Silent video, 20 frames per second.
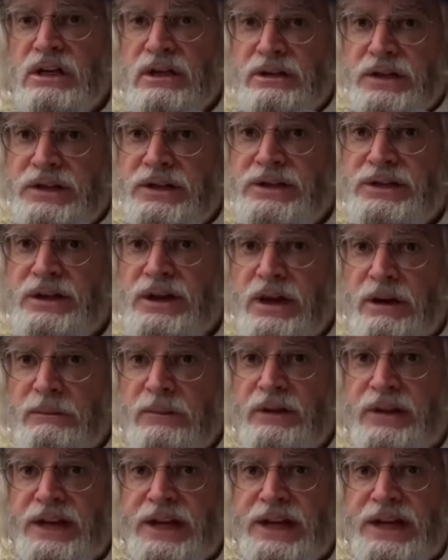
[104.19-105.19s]
This is a number
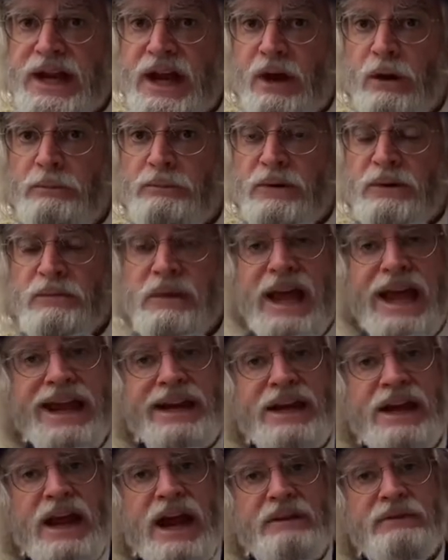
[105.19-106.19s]
that can help them and
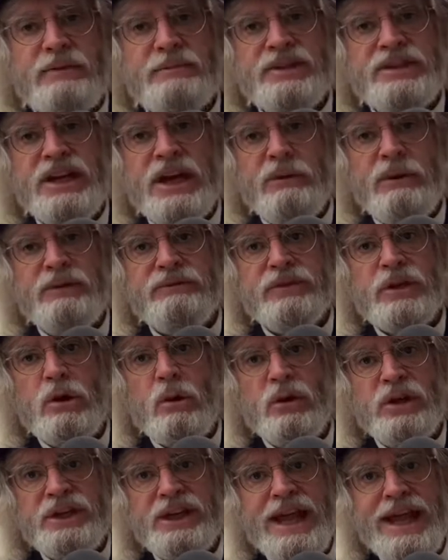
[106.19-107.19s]
have them stay away from the
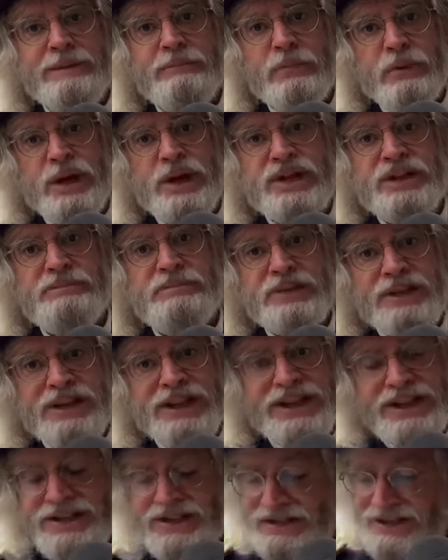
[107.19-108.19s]
Golden Gate Bridge,
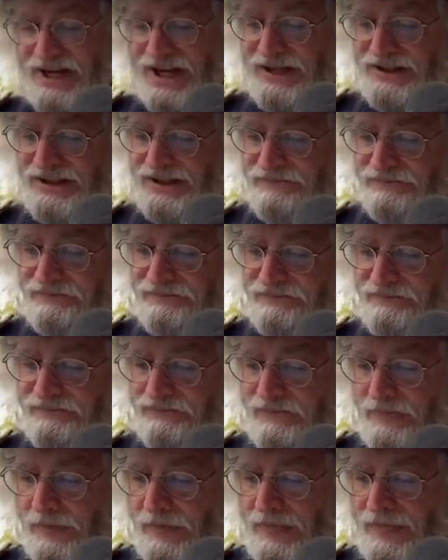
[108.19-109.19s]
please. Yes.
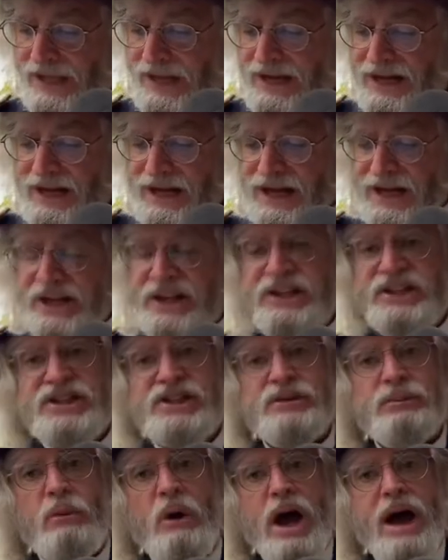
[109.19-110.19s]
It is
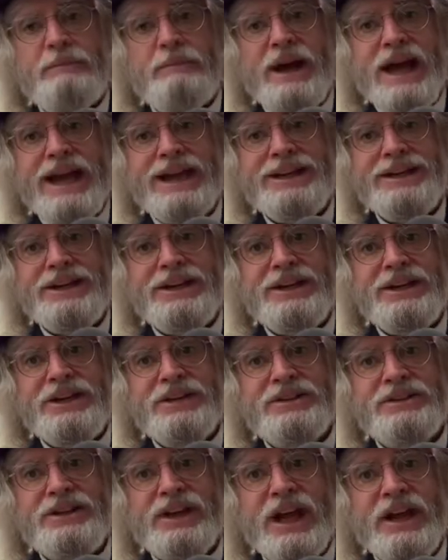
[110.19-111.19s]
Swap
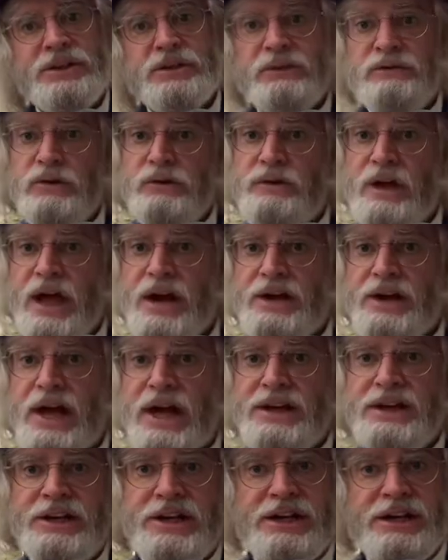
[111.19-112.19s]
Ideas Day, so if you've got an
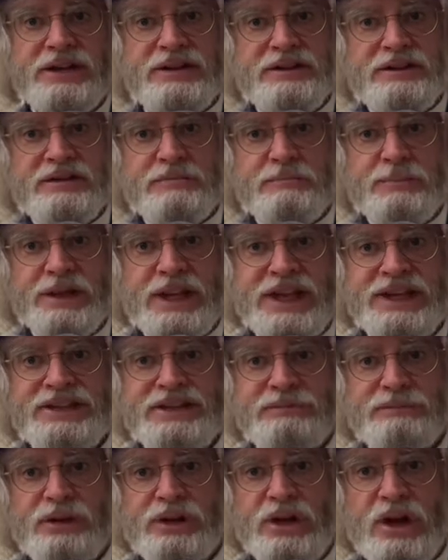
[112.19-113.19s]
idea, place
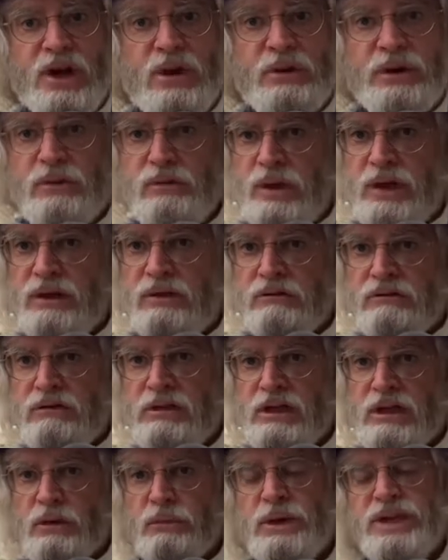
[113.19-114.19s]
it below and we'll
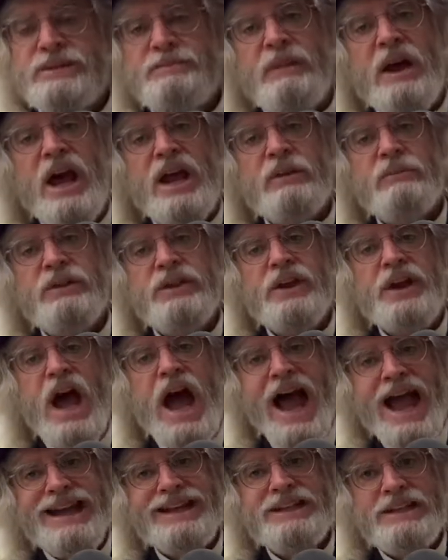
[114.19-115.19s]
respond with an
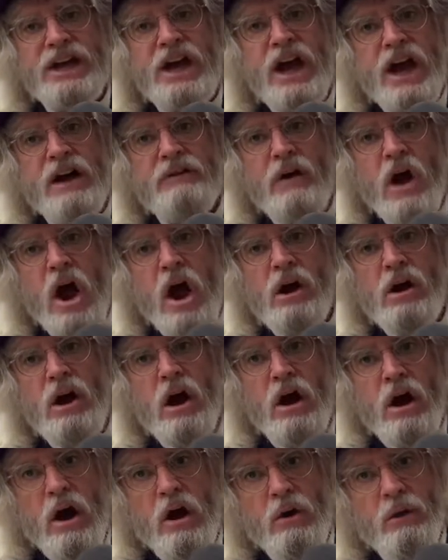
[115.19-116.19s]
idea of our
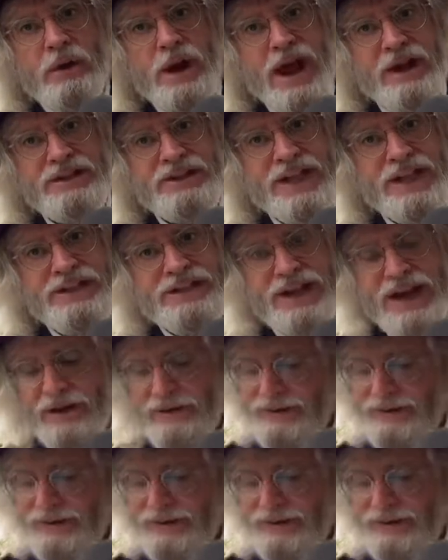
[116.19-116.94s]
own. How's that sound?